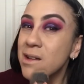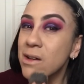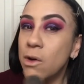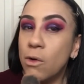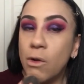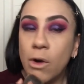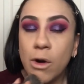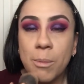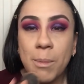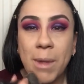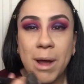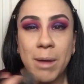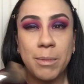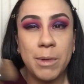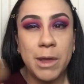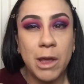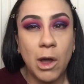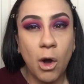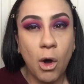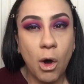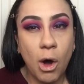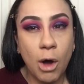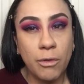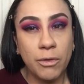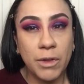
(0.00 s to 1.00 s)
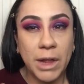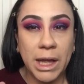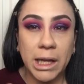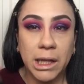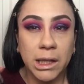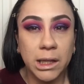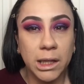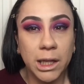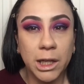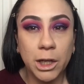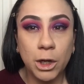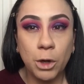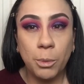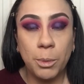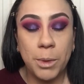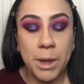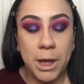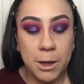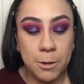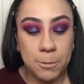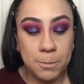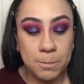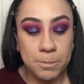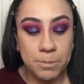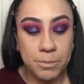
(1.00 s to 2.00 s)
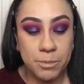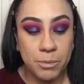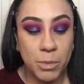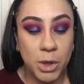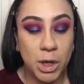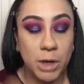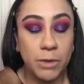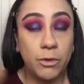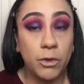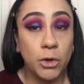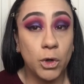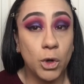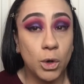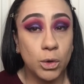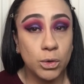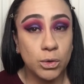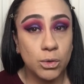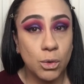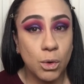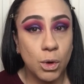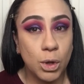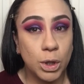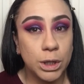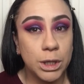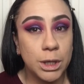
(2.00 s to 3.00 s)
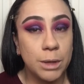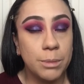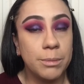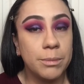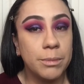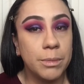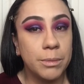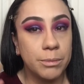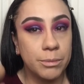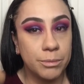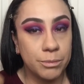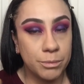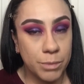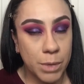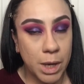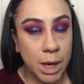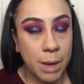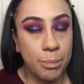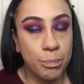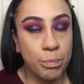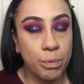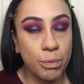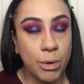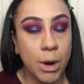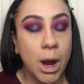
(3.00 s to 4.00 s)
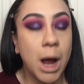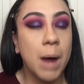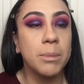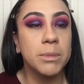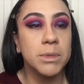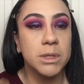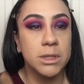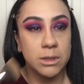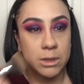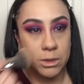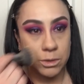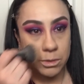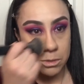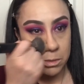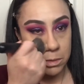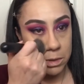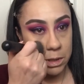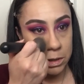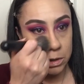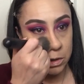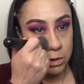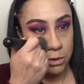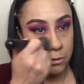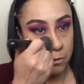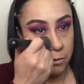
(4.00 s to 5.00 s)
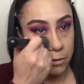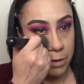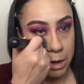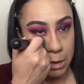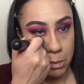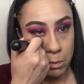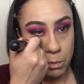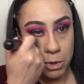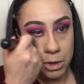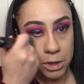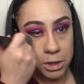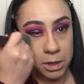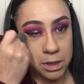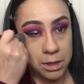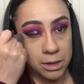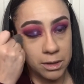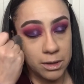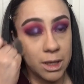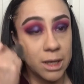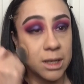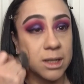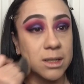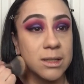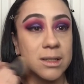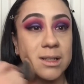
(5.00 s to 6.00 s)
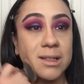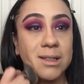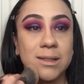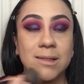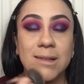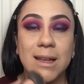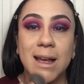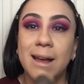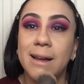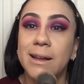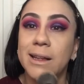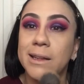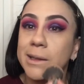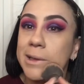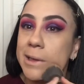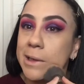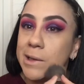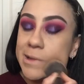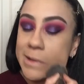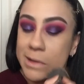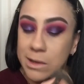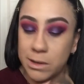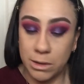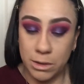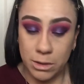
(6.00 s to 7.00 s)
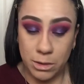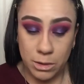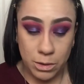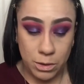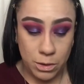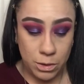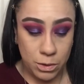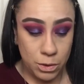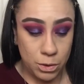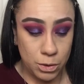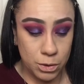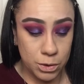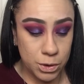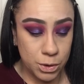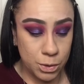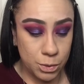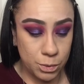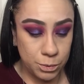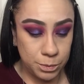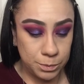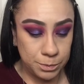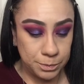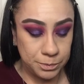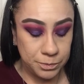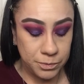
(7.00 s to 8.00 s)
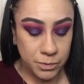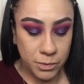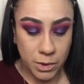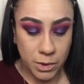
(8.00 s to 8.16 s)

or it might be off like a little bit, but if you go through all of them, I promise you that you'll find one that is exactly your tone. I'm